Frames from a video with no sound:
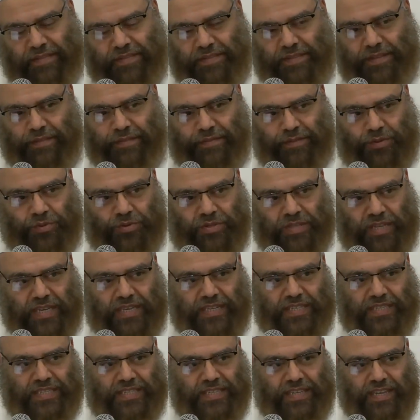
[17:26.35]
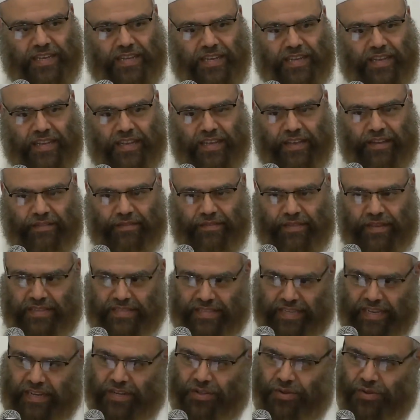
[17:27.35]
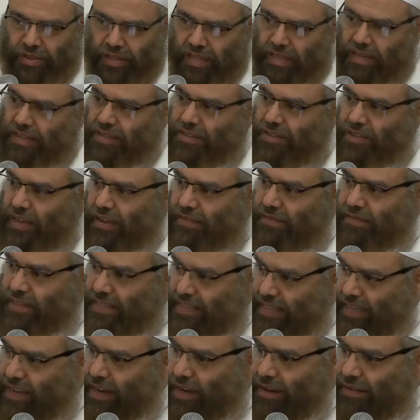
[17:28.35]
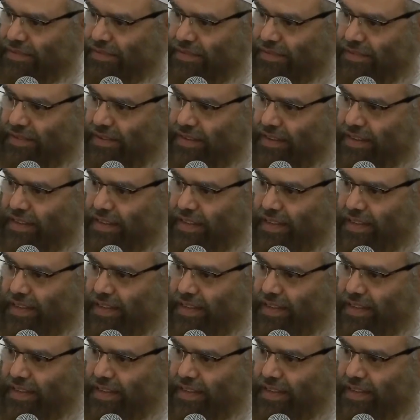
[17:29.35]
After a few days, if they tell you that you have a day off,